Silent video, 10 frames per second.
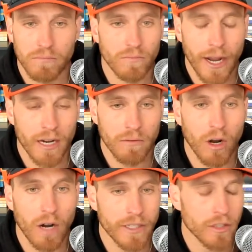random
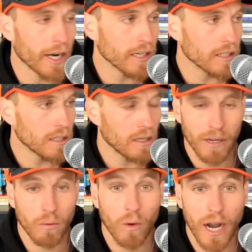coffee drinks. I'm
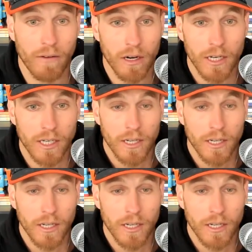like, whatever.